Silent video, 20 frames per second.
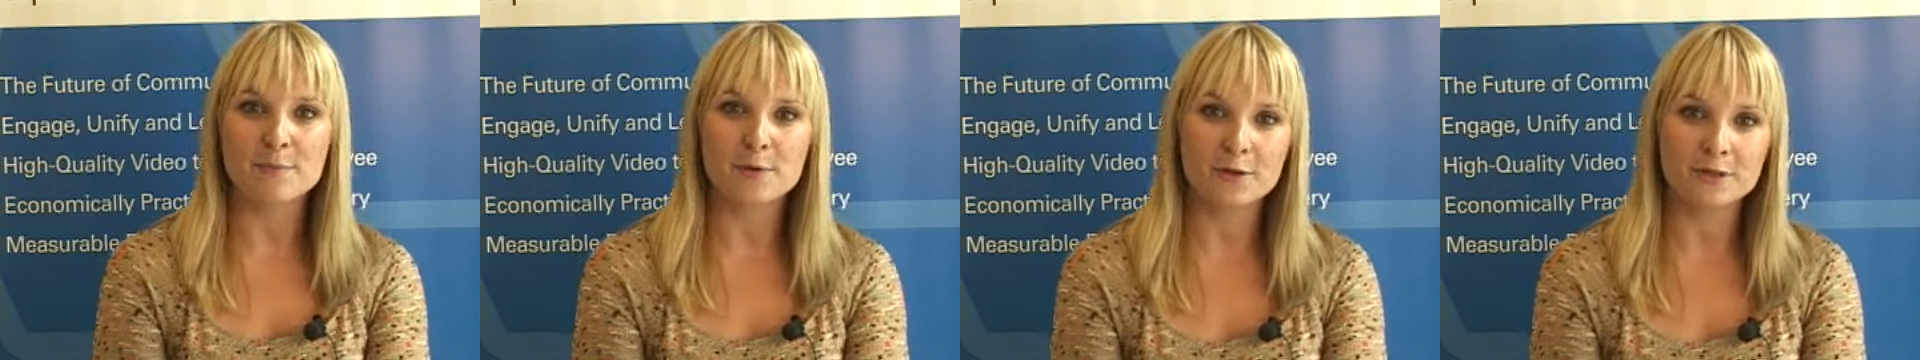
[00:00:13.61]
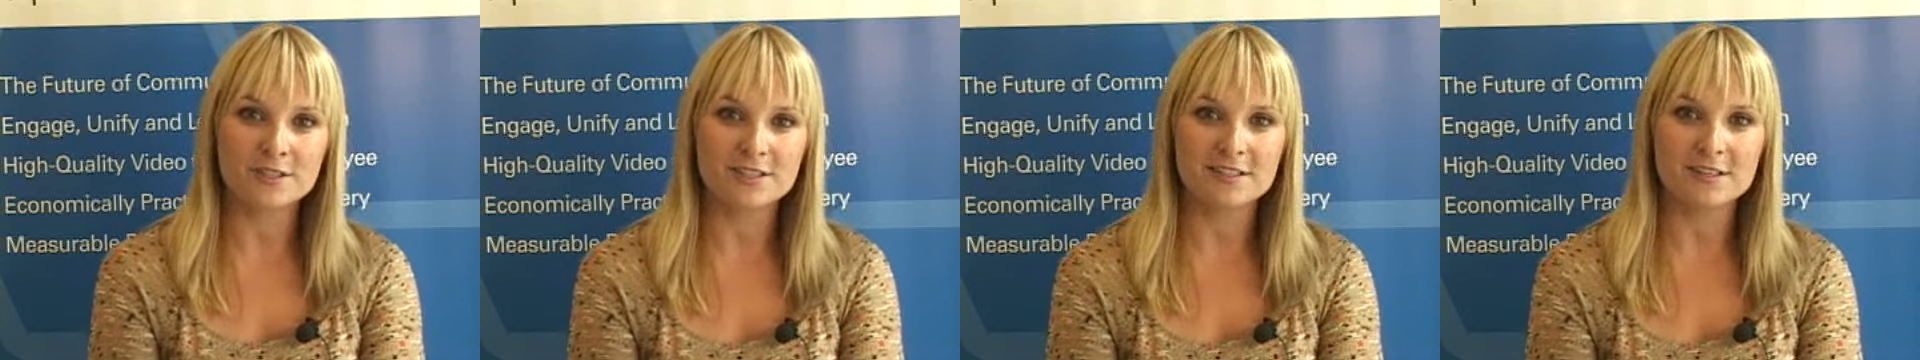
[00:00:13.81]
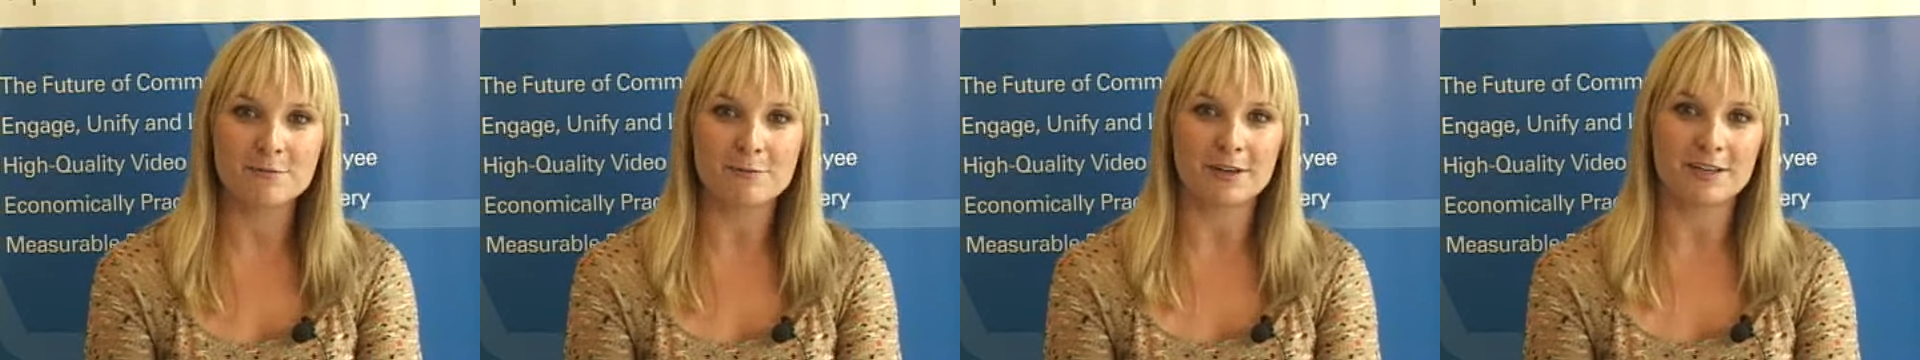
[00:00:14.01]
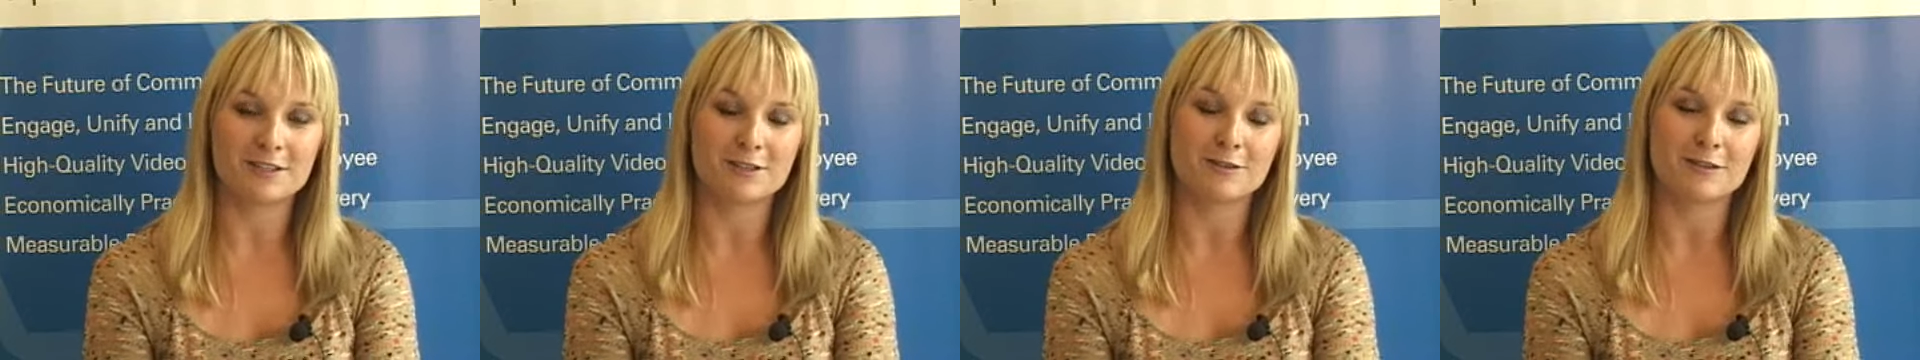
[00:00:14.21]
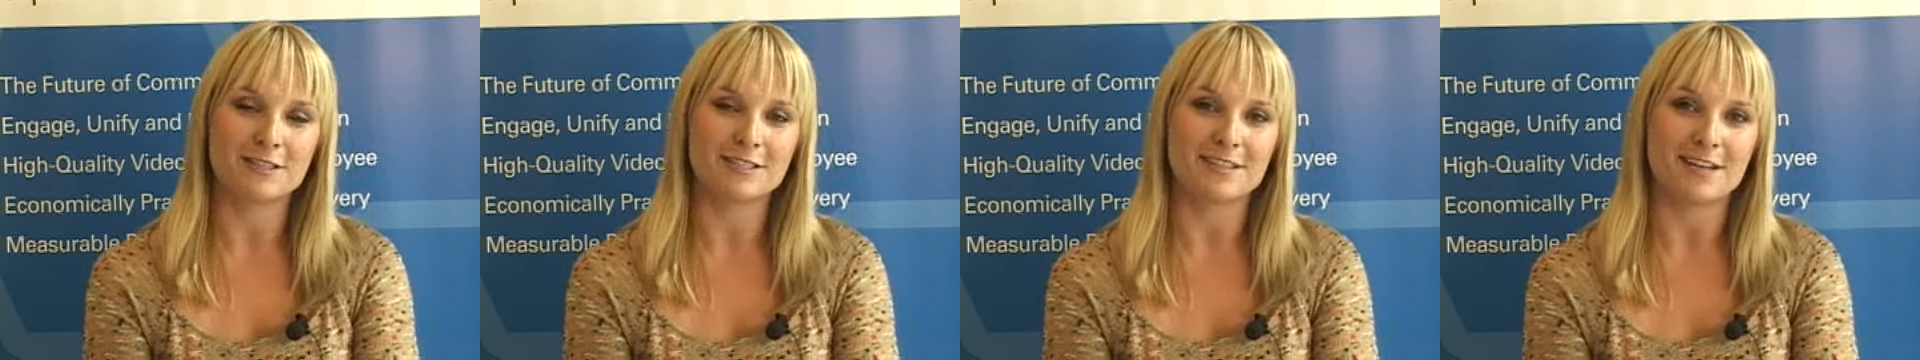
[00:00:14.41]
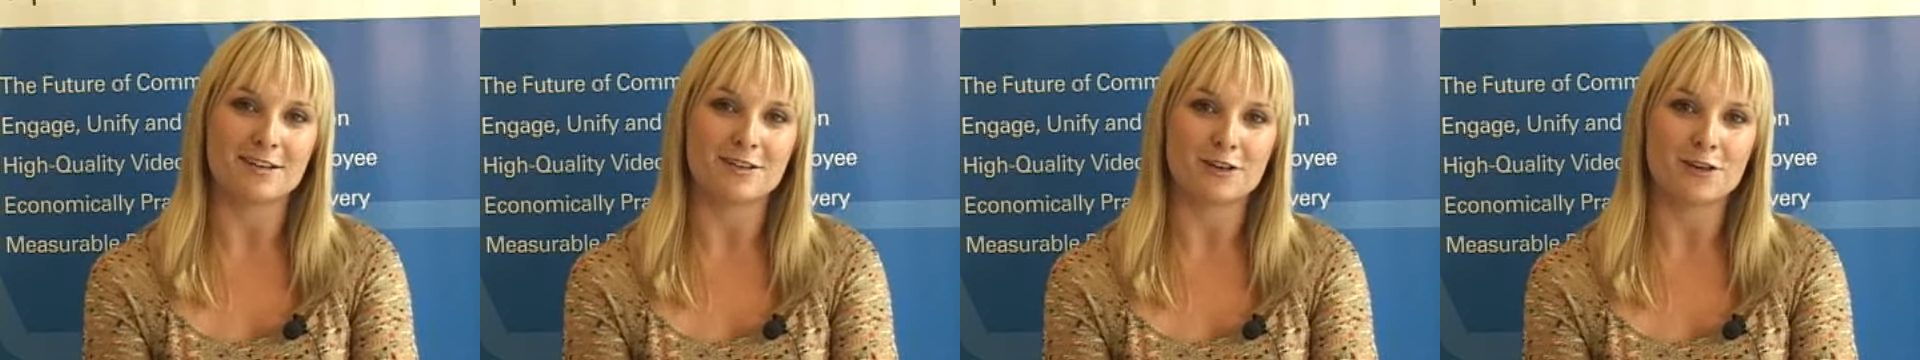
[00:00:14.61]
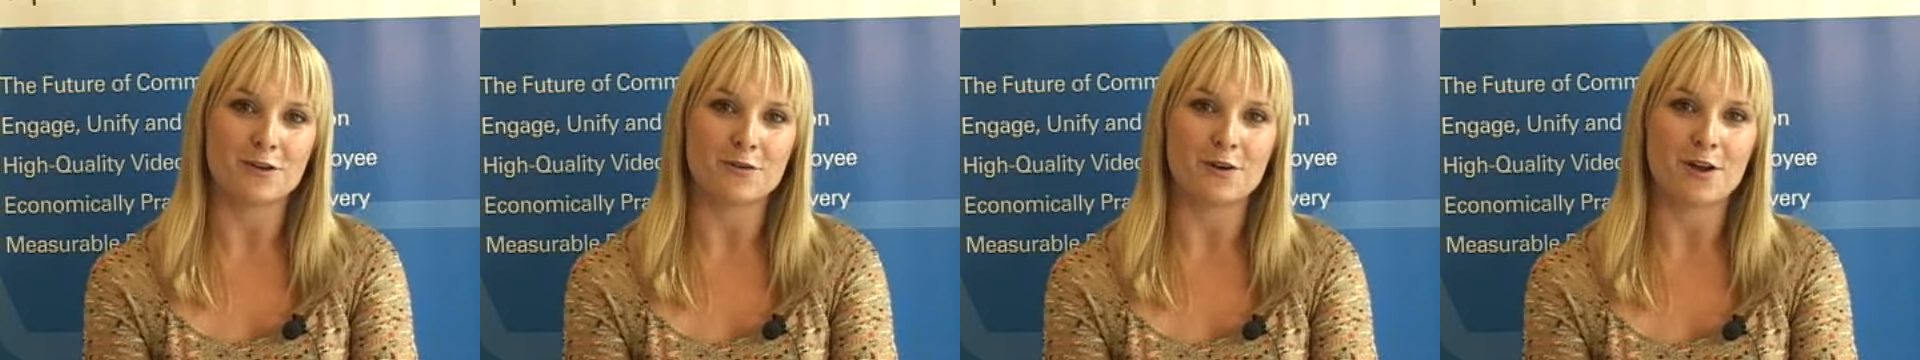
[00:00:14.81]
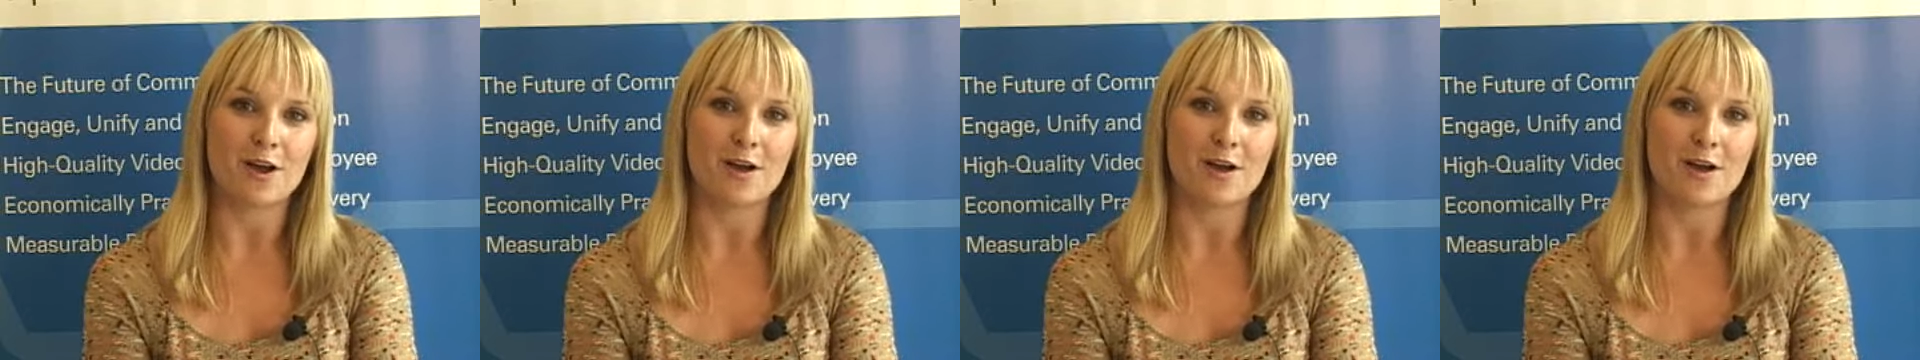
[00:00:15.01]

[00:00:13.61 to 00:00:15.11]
I personally wanted to extend to you an